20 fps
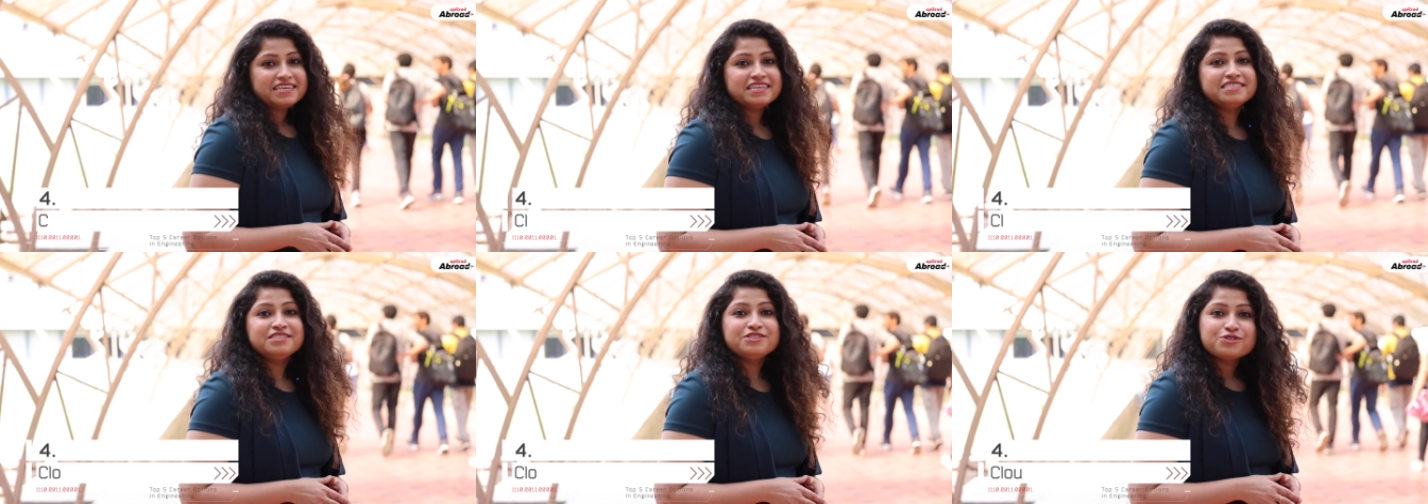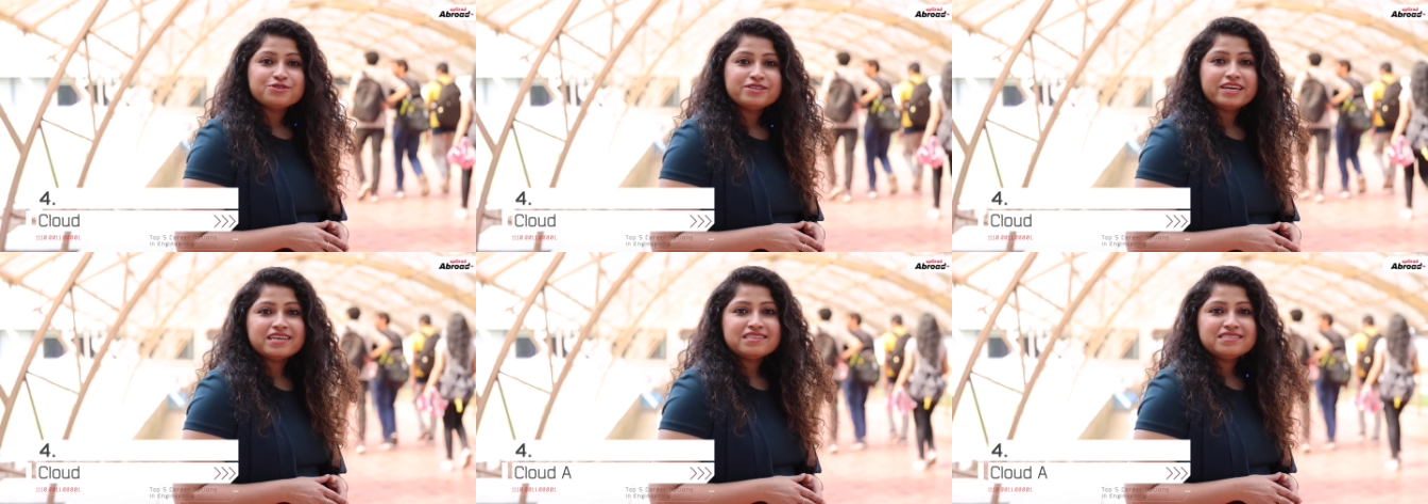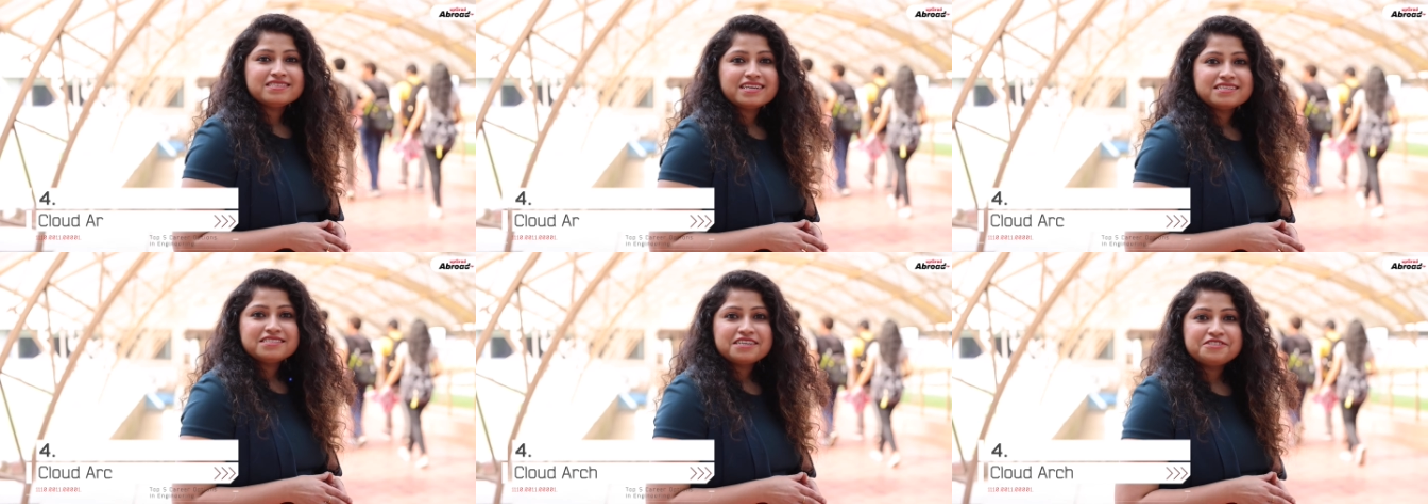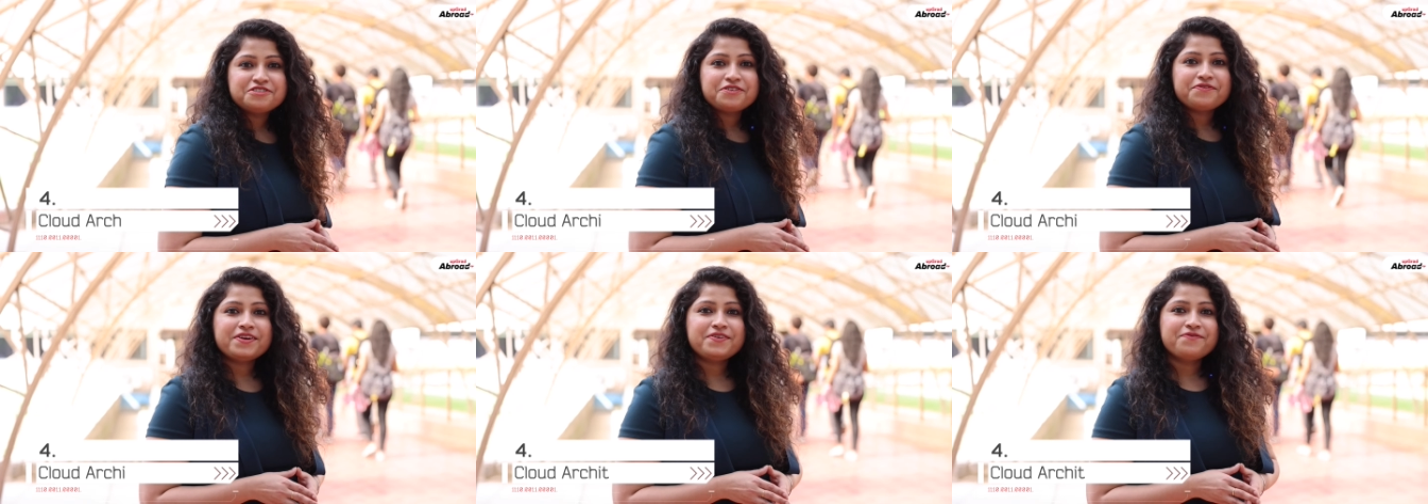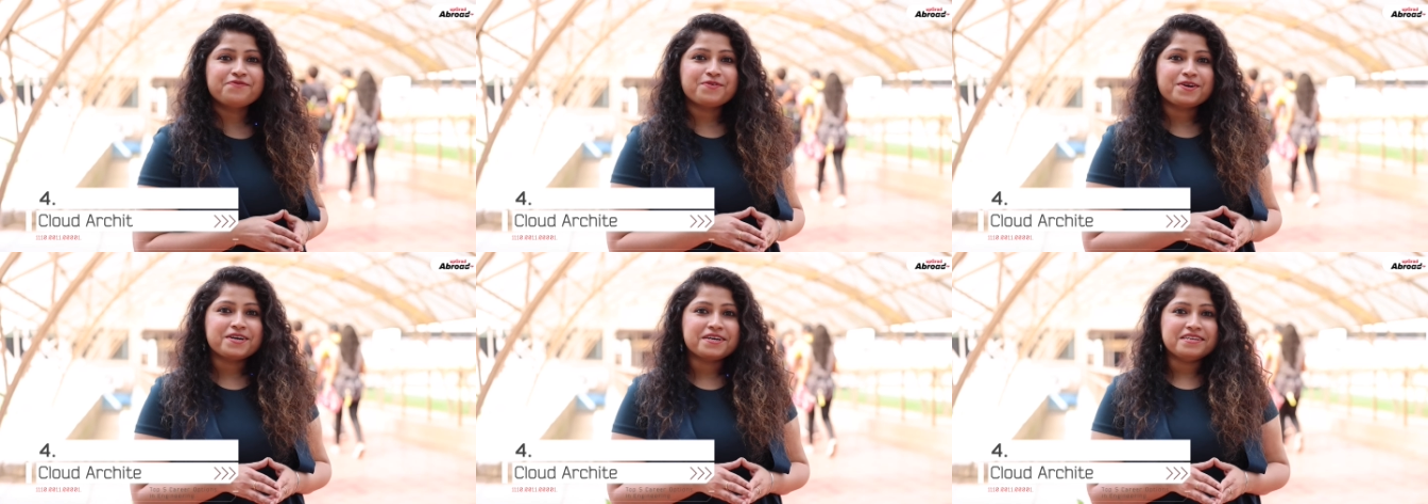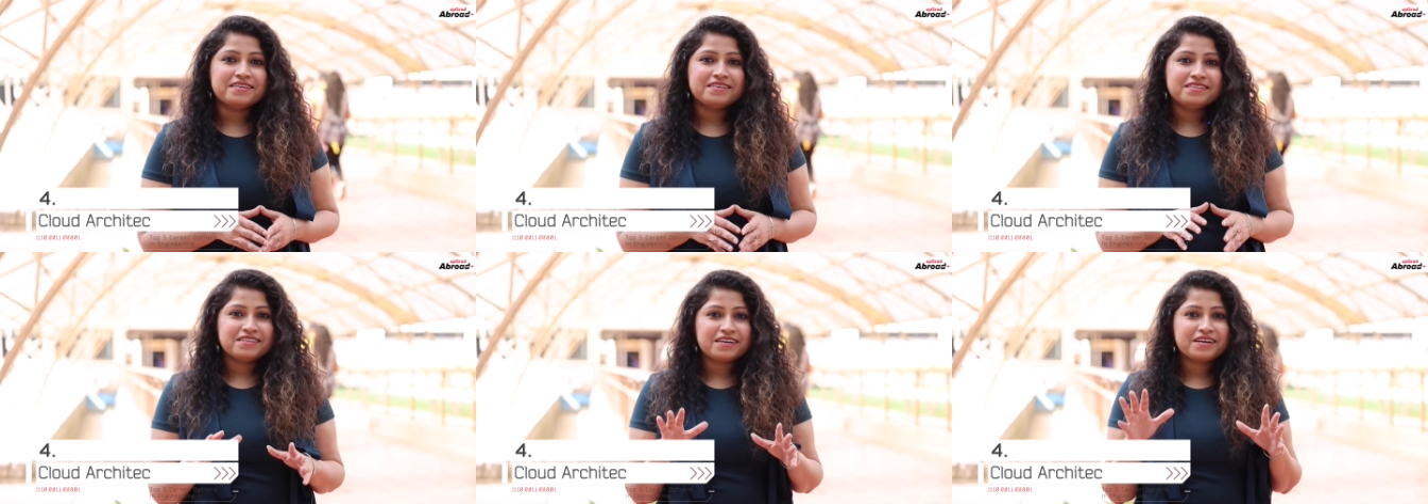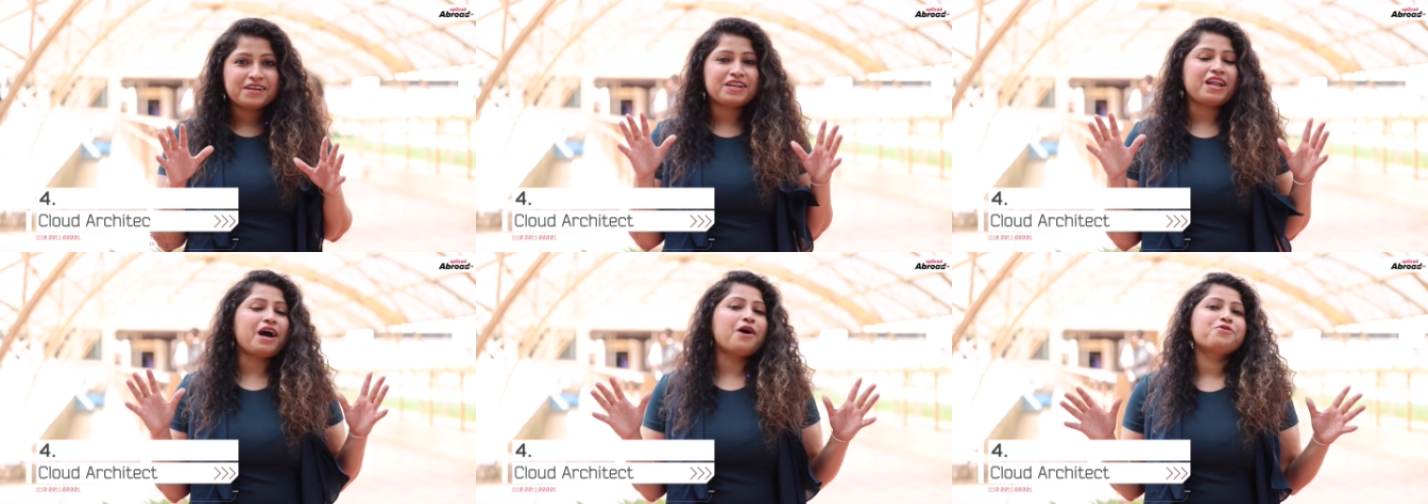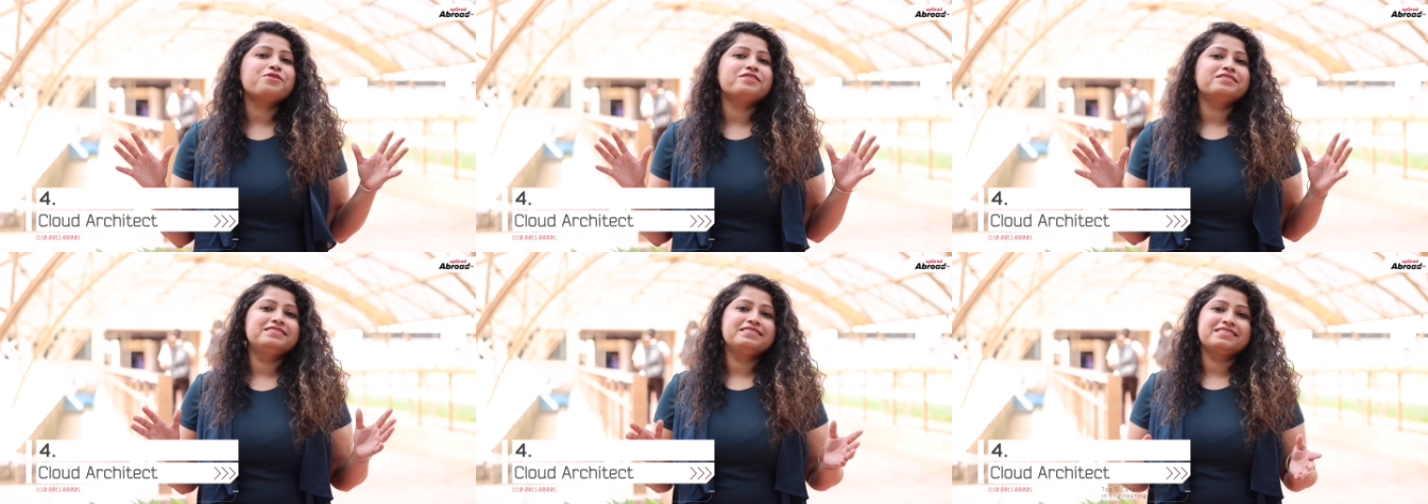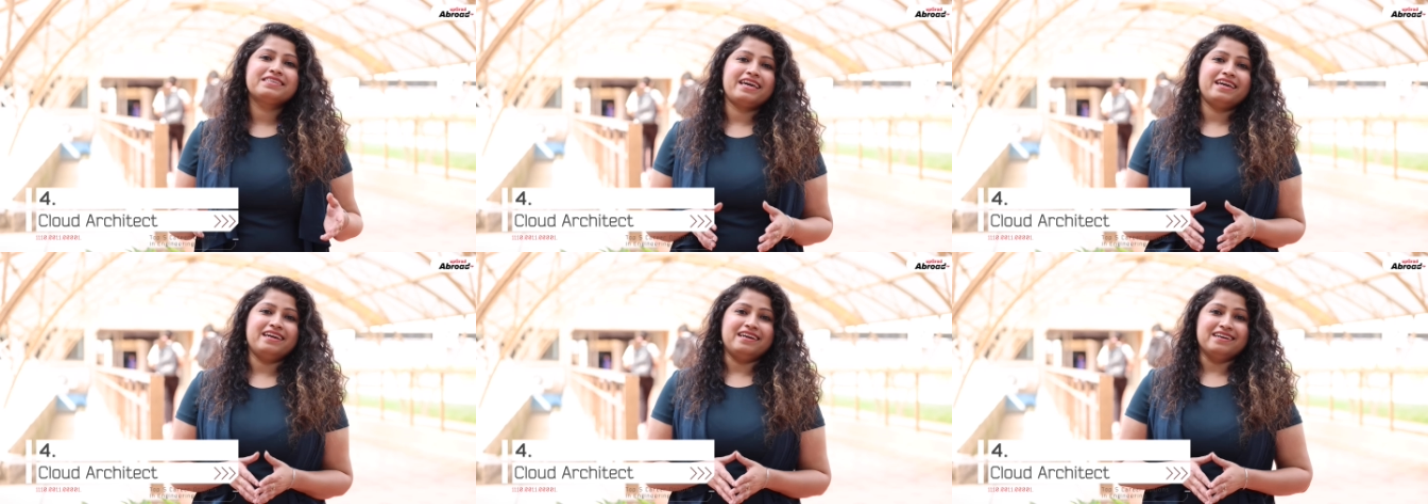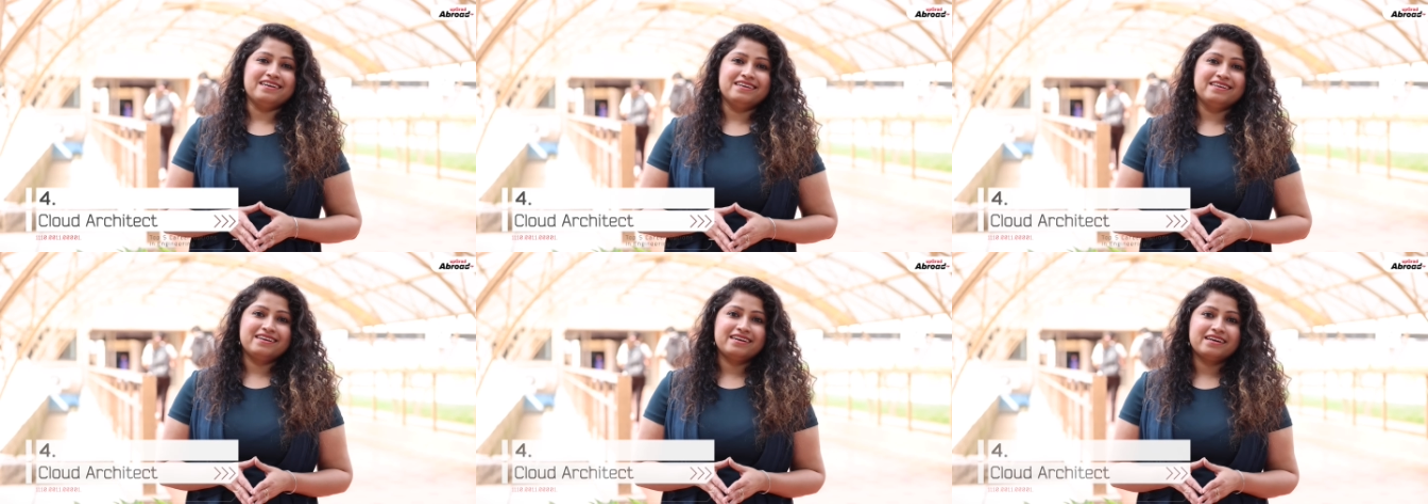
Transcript: In today's data-driven world, the cloud is king.